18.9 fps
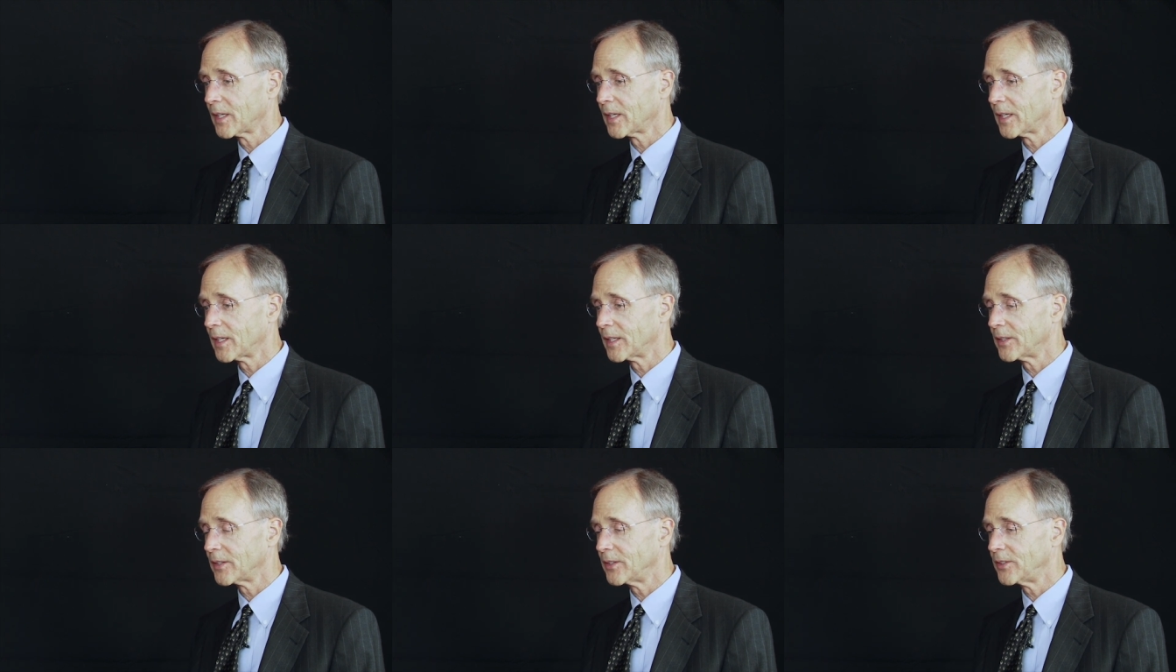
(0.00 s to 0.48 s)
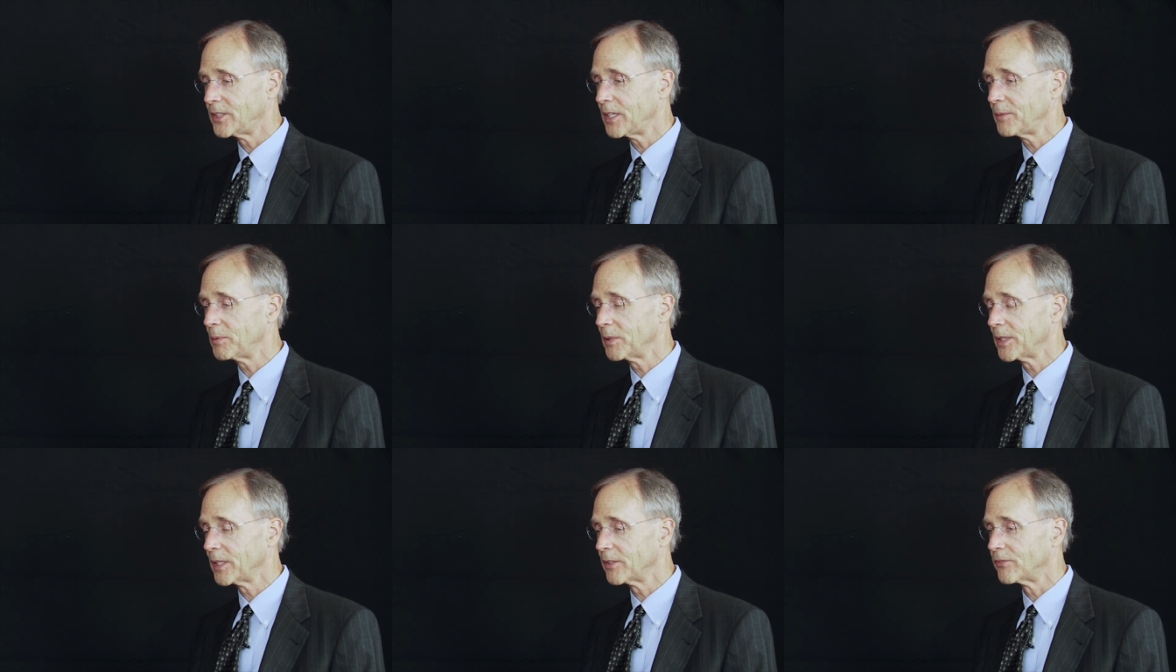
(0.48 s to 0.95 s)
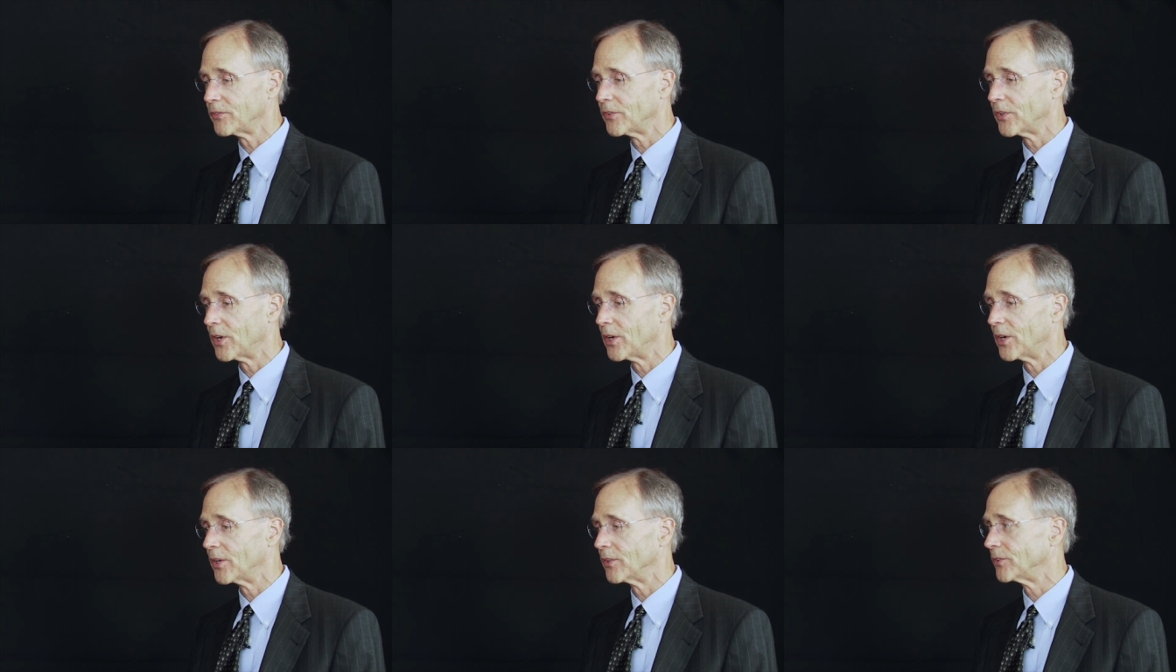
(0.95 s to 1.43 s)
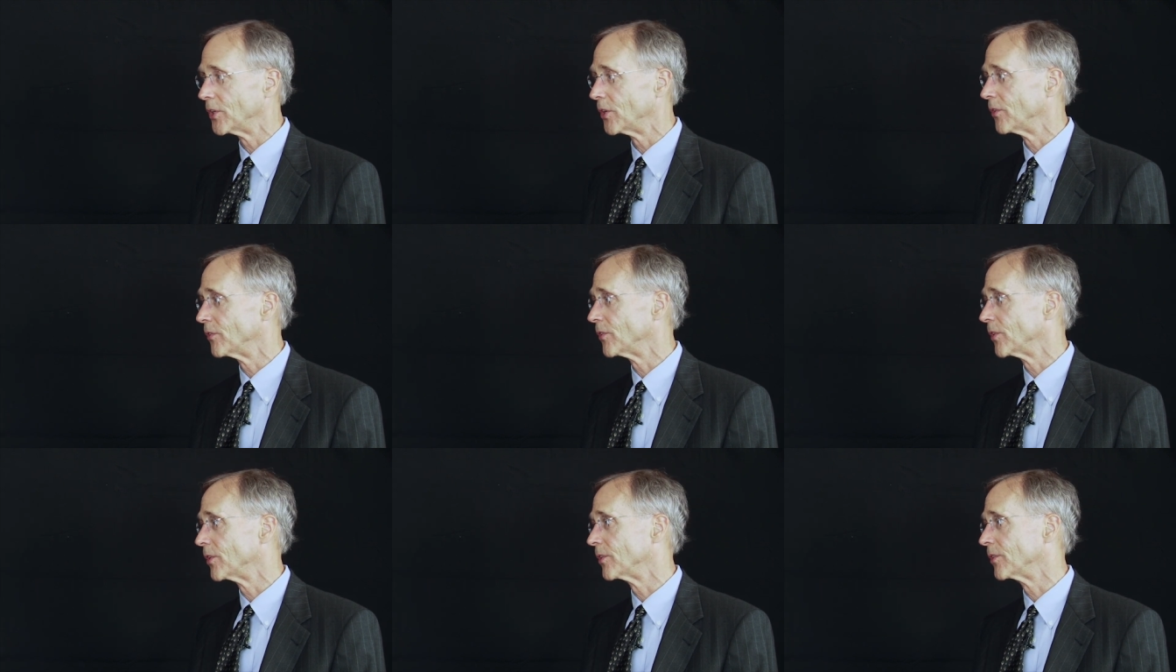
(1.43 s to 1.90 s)
uh, deeply involved
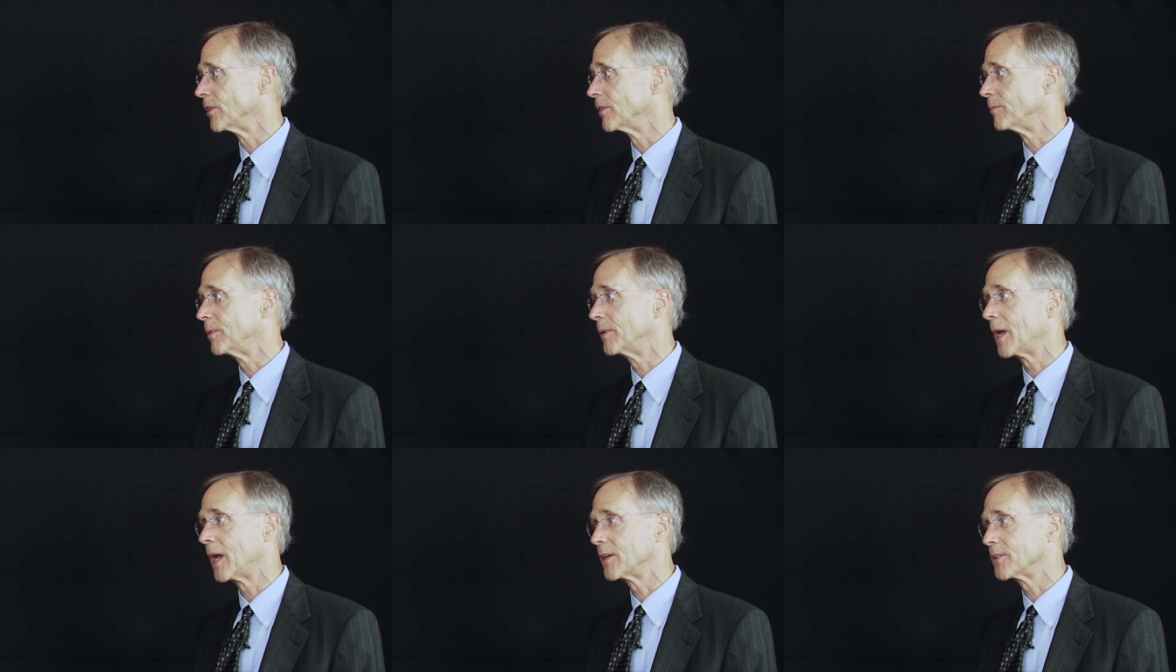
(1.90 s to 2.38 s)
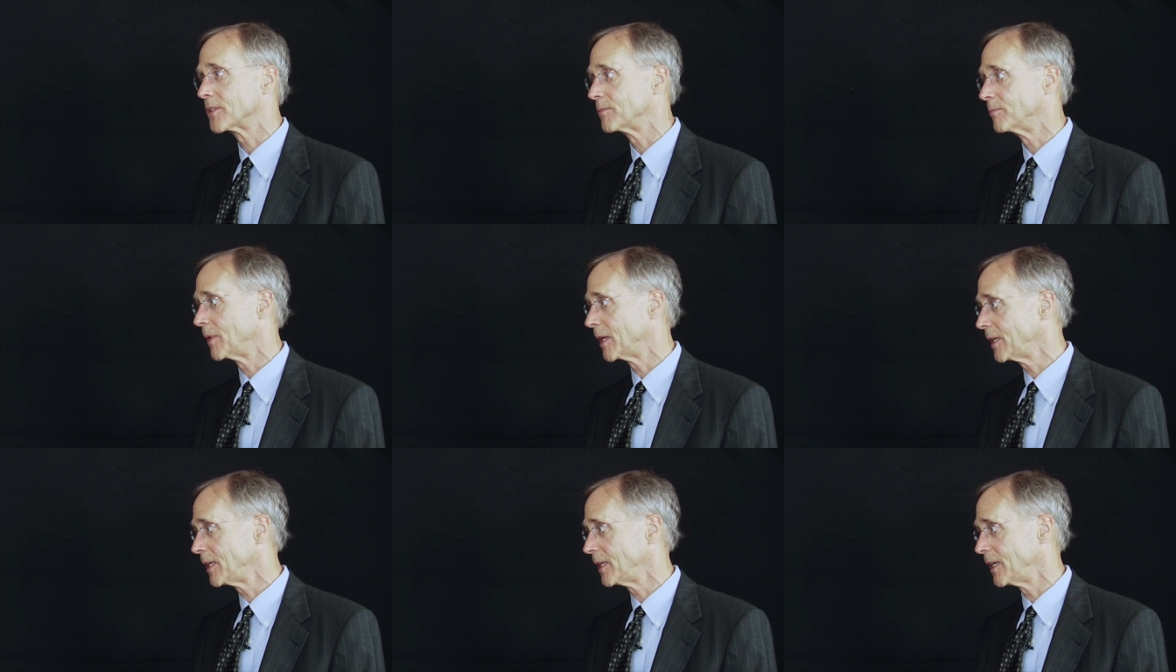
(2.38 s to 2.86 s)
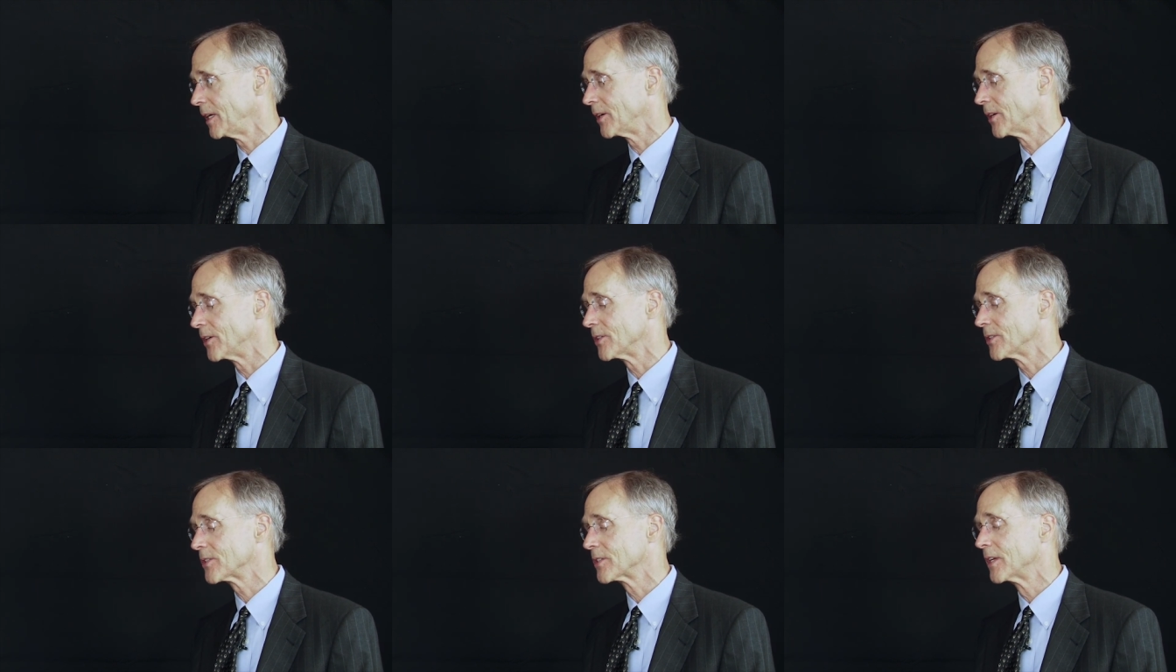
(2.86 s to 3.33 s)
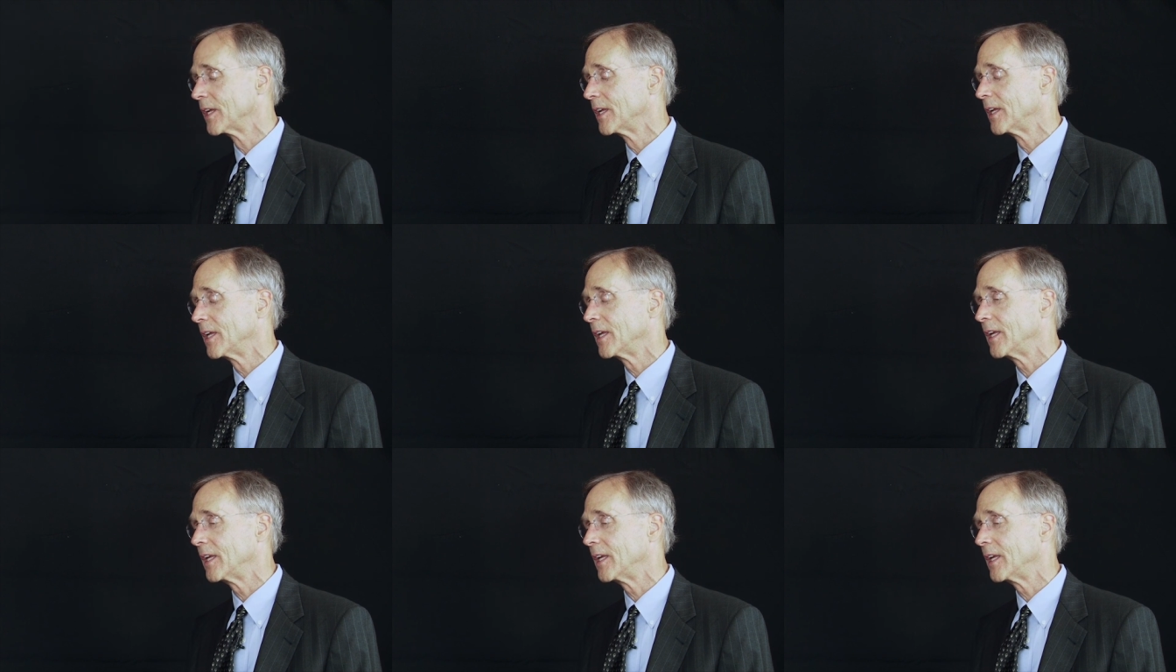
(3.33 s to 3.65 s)
over the past many years